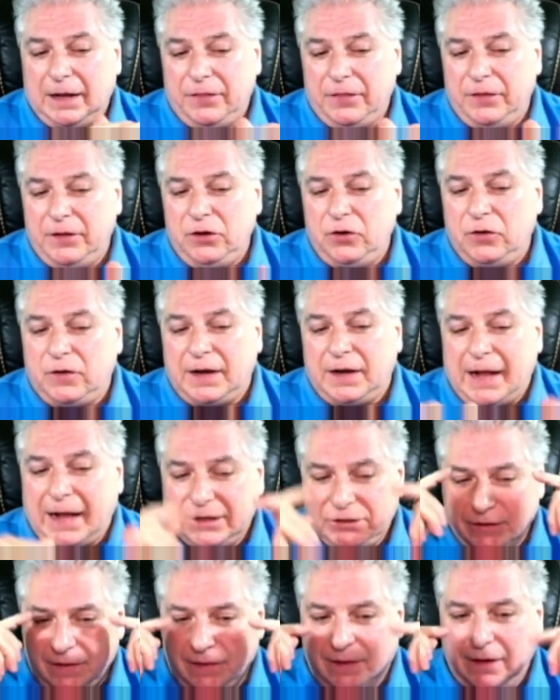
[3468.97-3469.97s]
you can
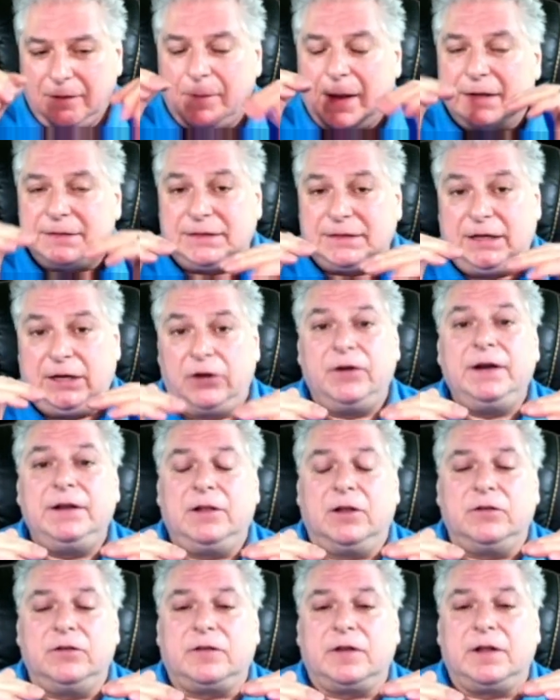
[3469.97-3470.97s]
actually think about
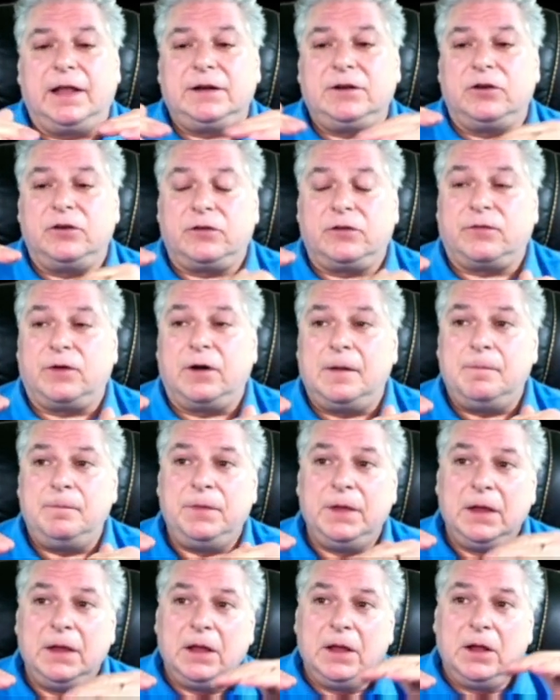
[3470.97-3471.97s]
tiering those selectors
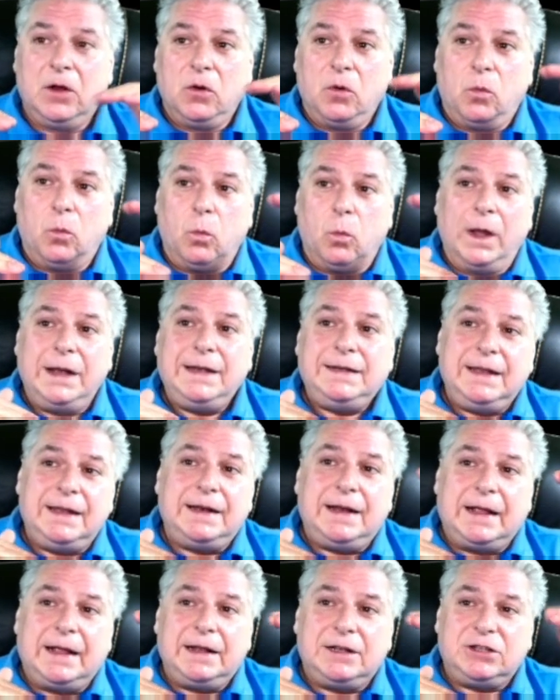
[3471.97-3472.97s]
from what
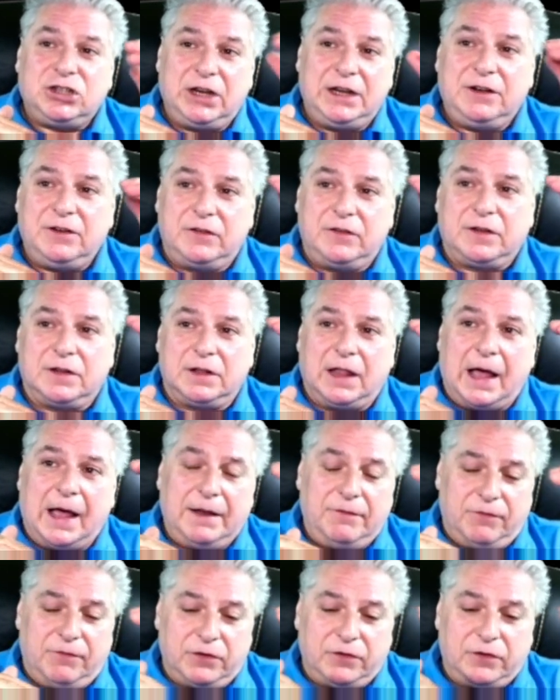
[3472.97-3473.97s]
data changes a
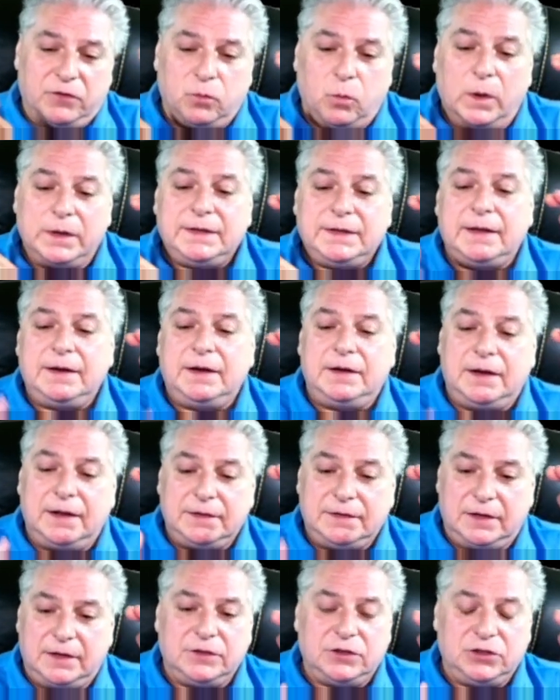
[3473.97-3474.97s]
lot versus what data
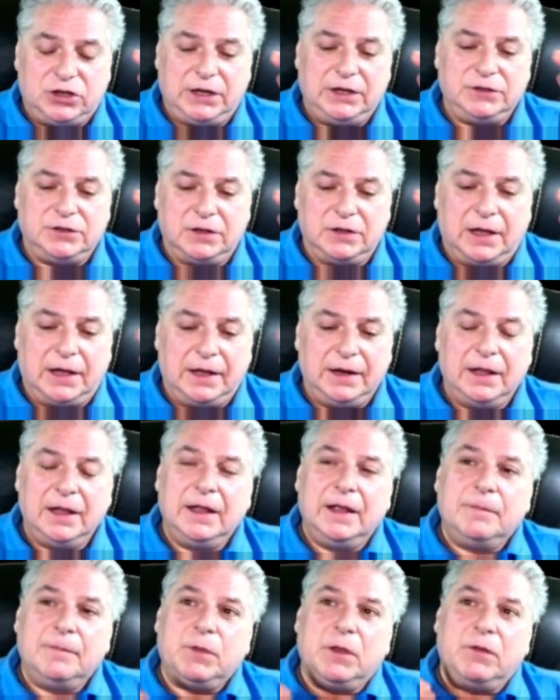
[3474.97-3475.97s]
that doesn't change a lot.
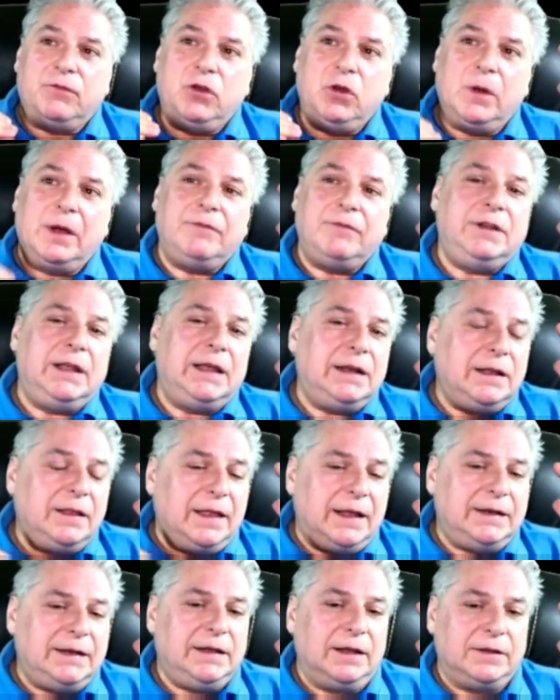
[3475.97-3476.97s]
If you have data
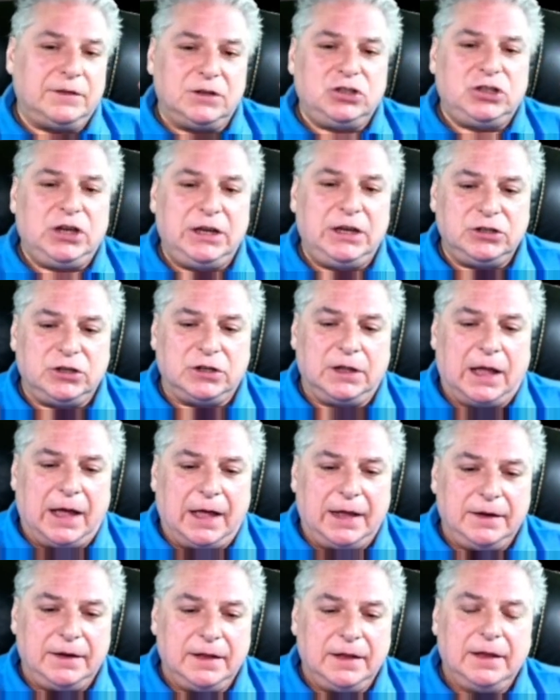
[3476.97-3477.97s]
that doesn't change a
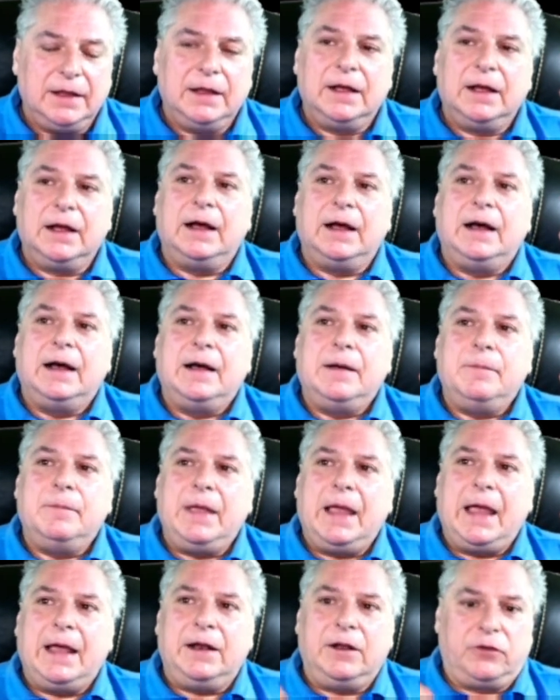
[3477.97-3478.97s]
lot,
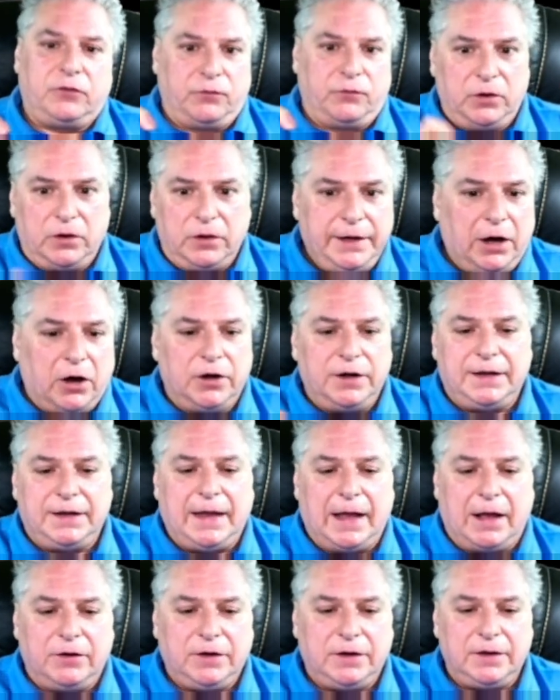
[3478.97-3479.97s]
and it's really hard to
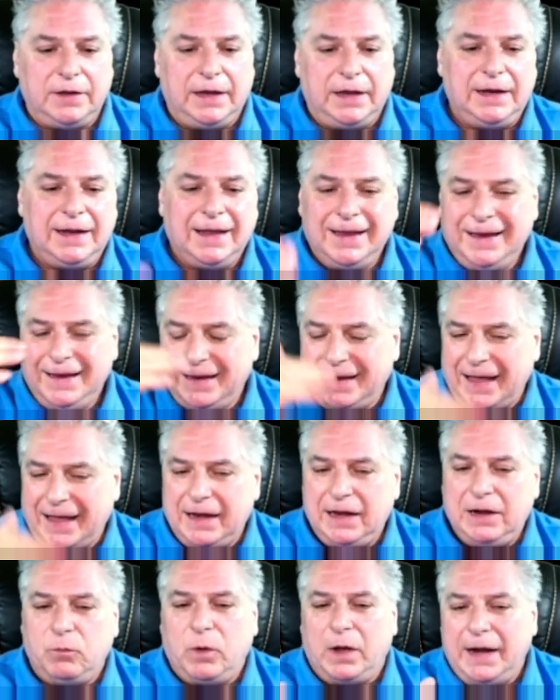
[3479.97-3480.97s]
calculate,
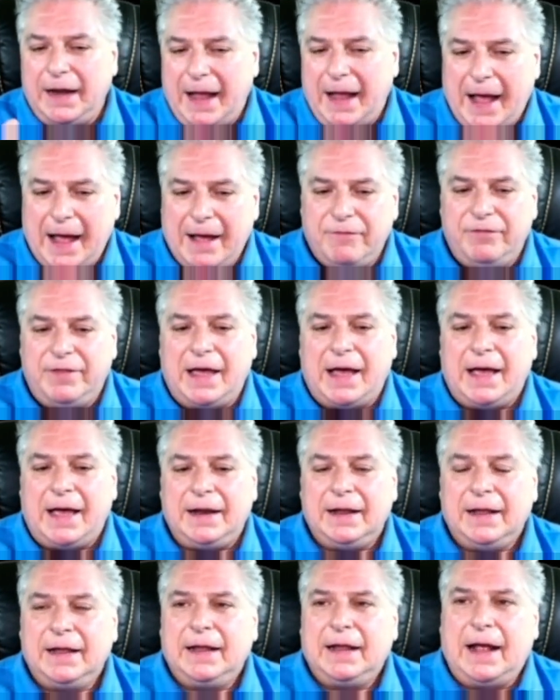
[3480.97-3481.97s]
kind of want to have
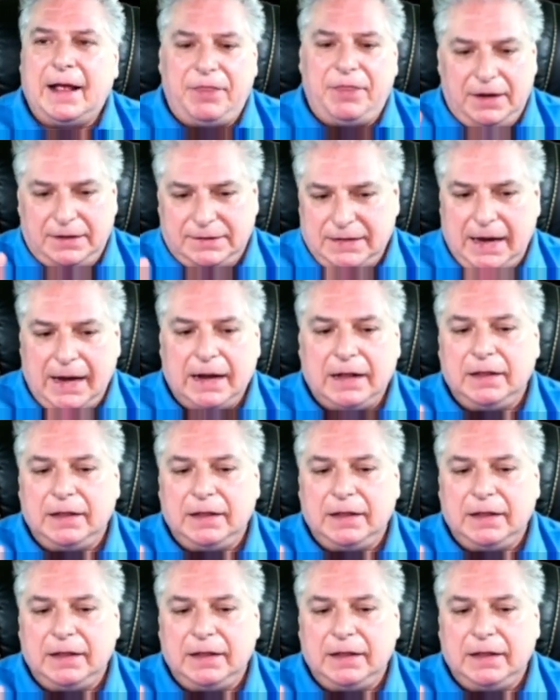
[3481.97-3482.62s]
that at the tail